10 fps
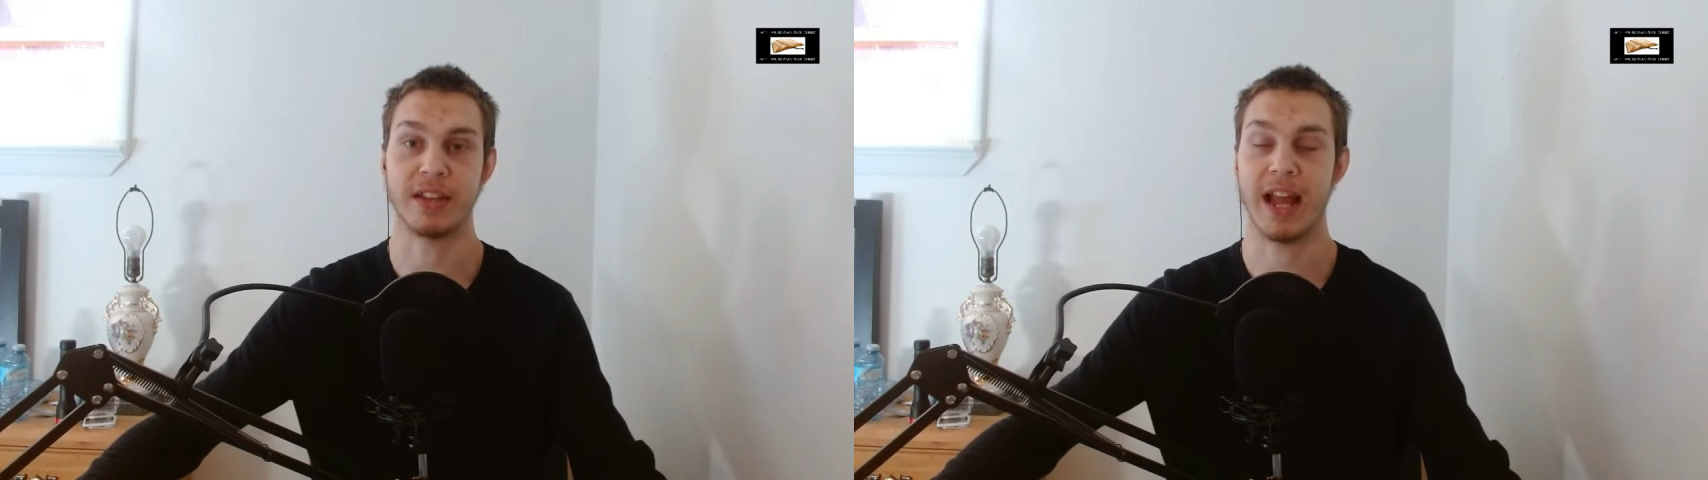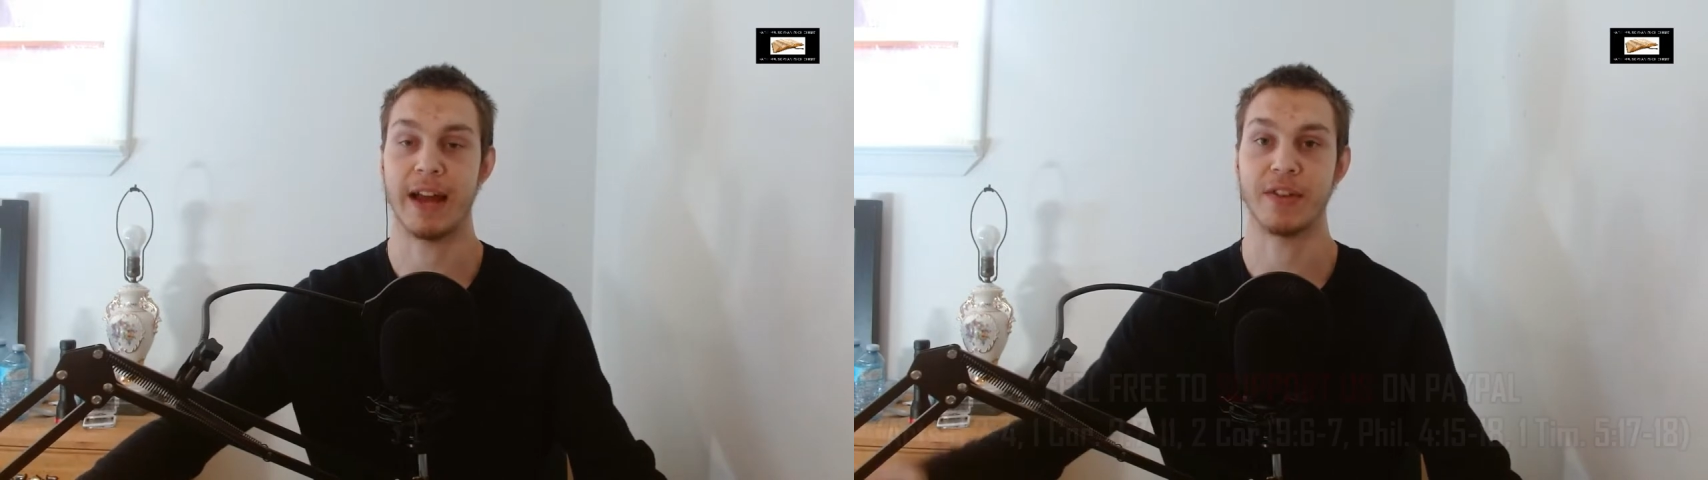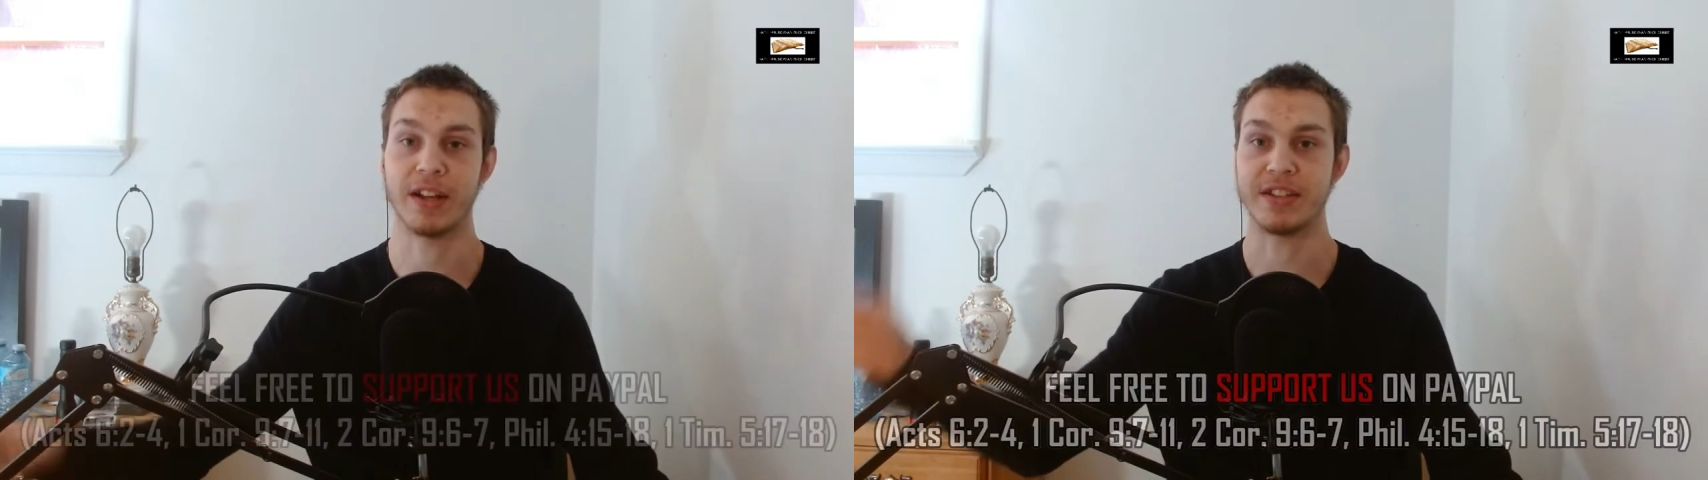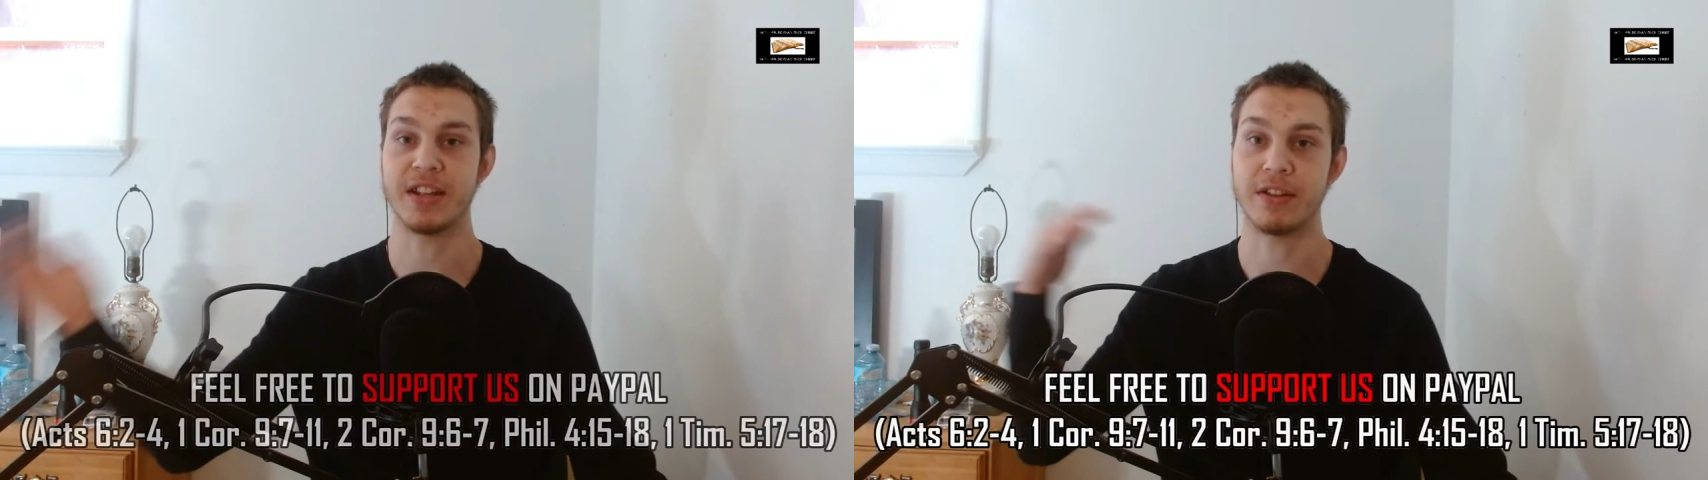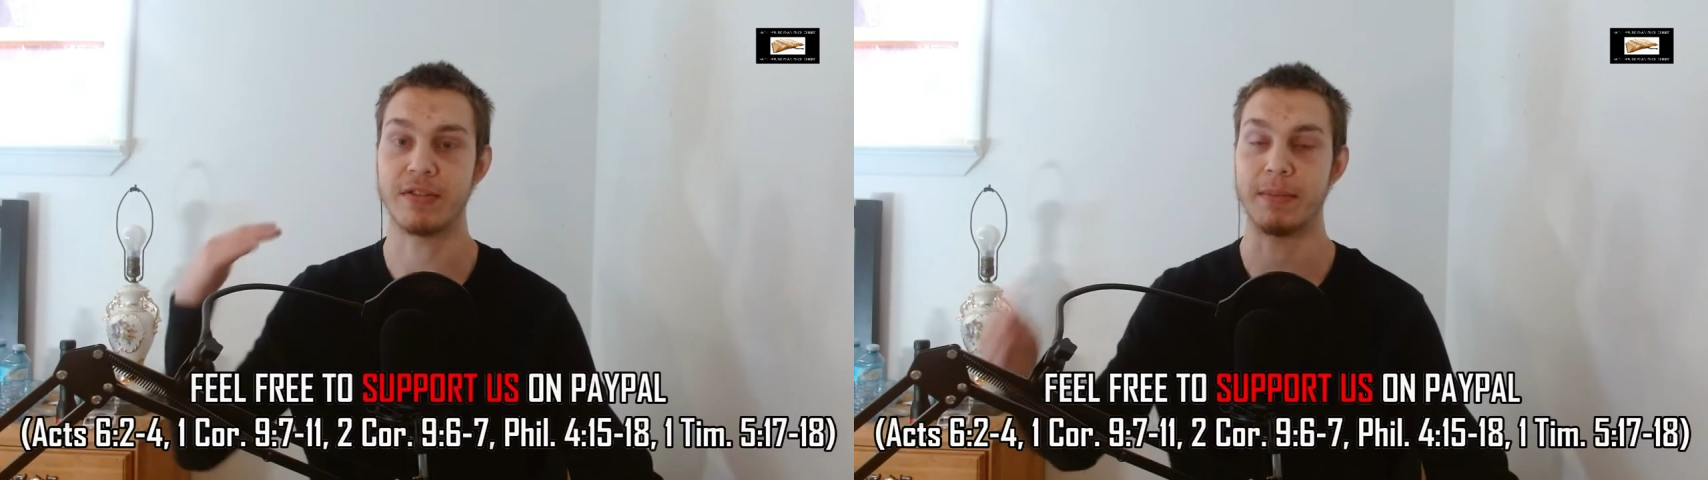that you have to
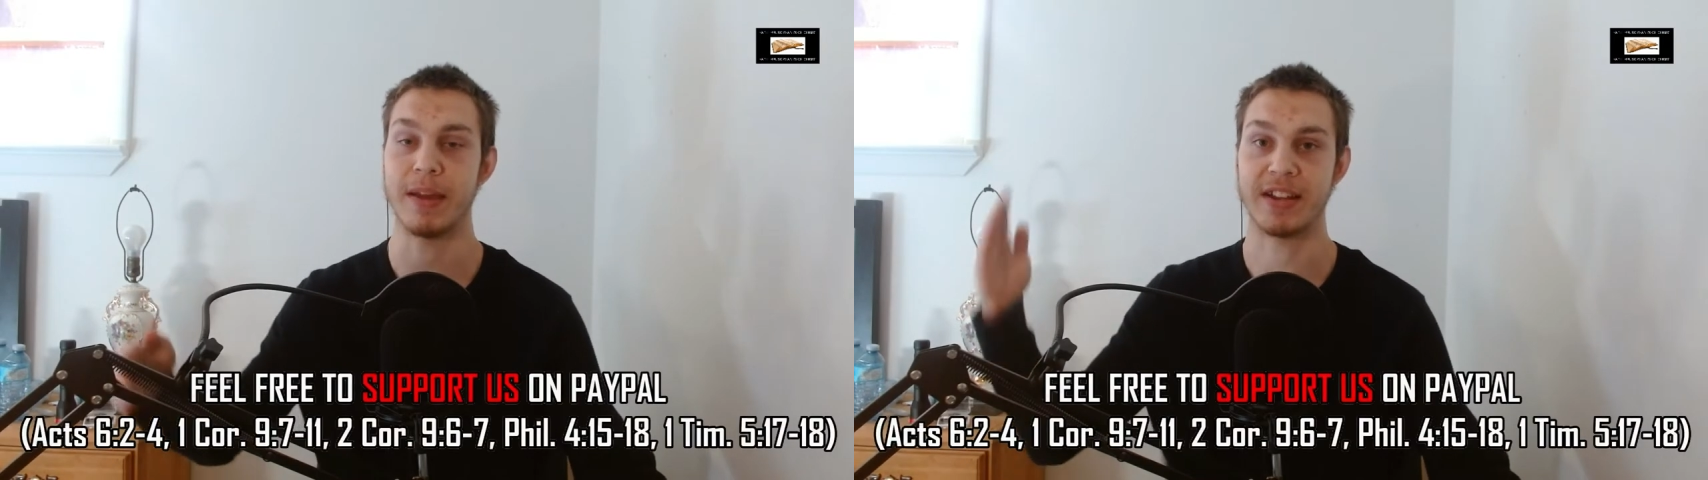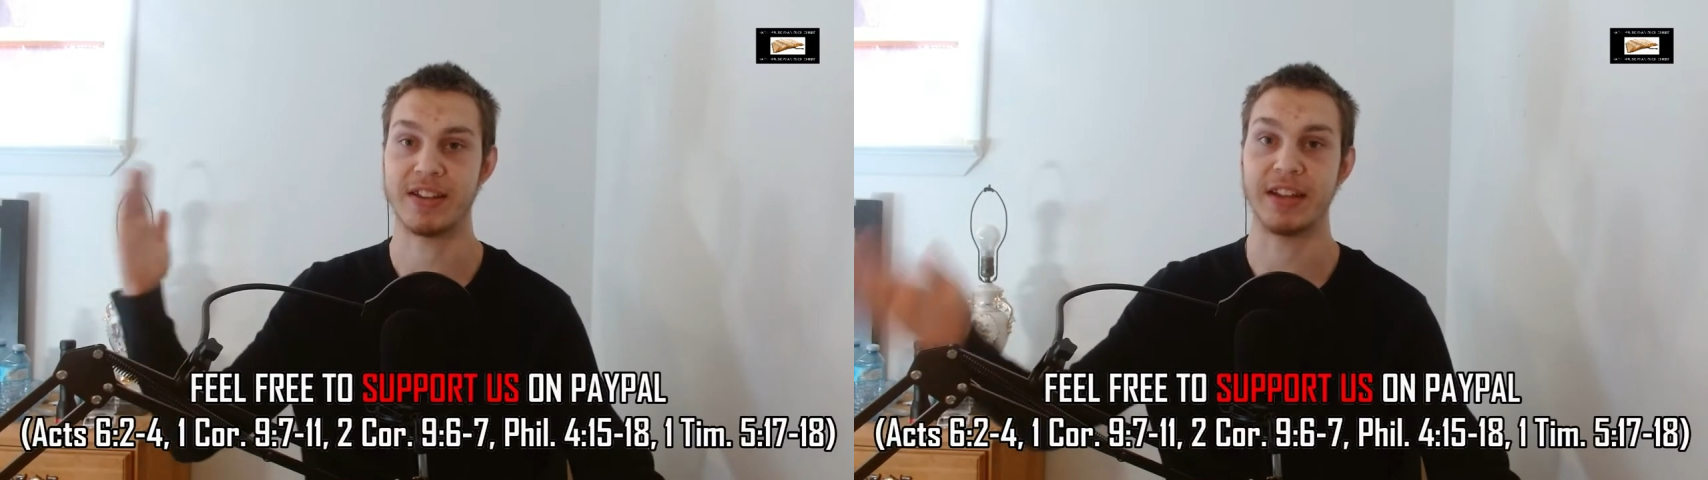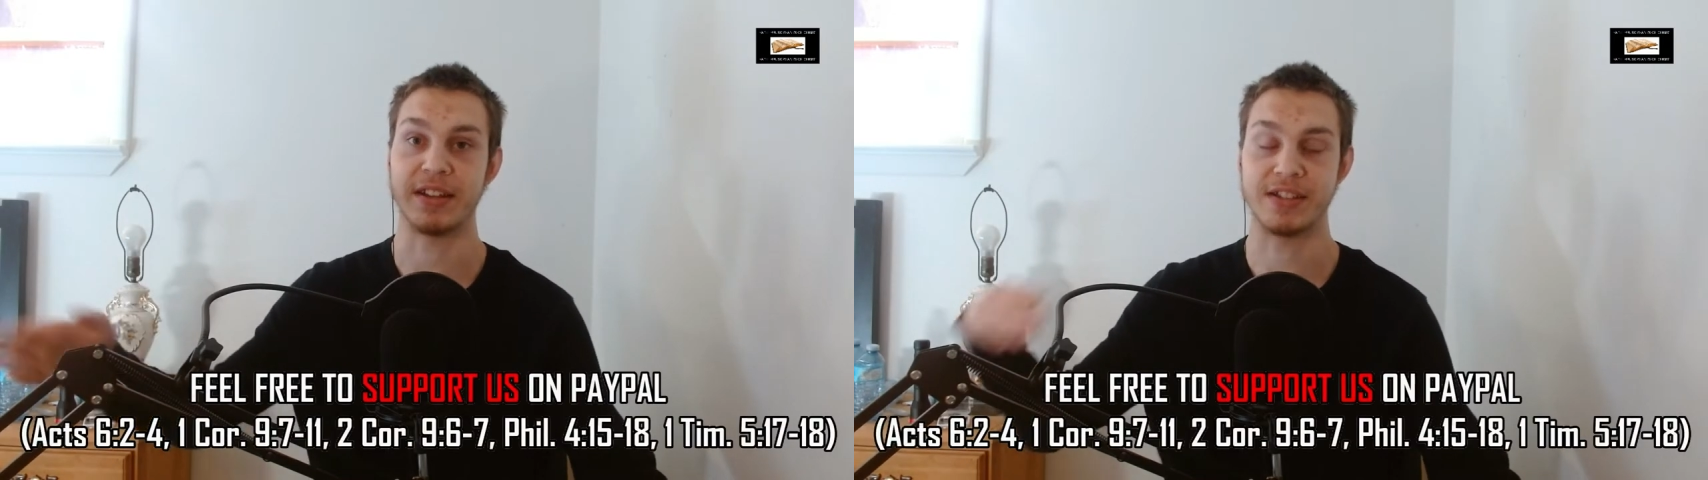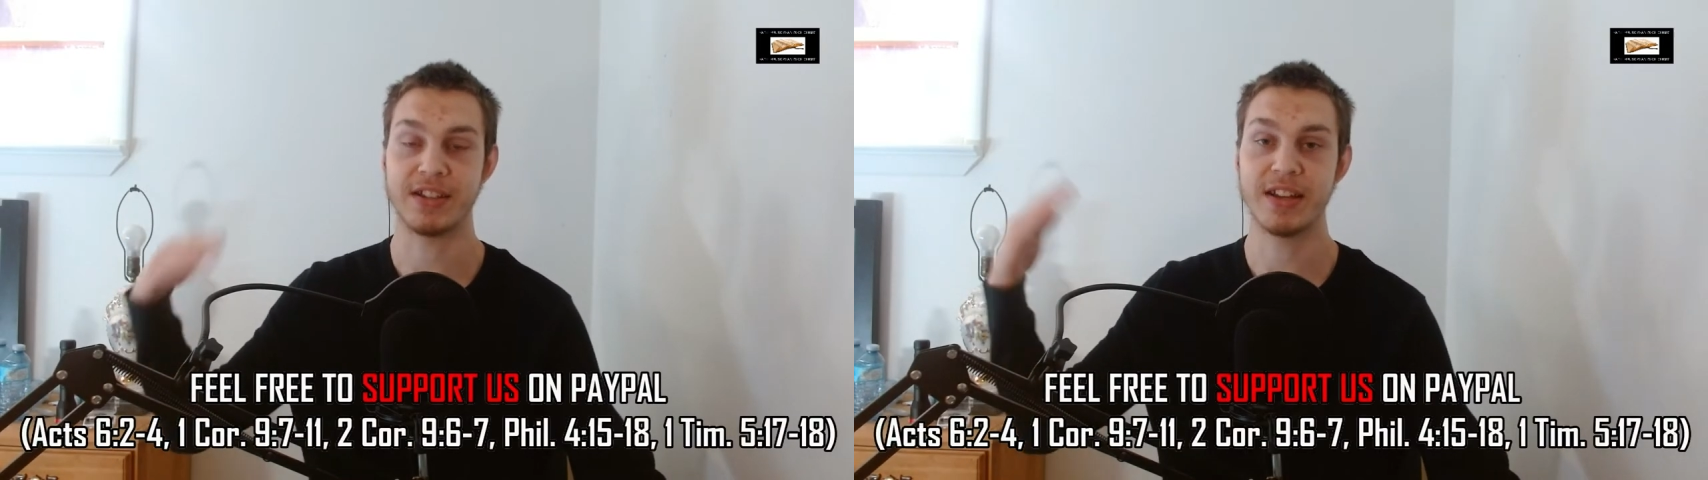continually maintain this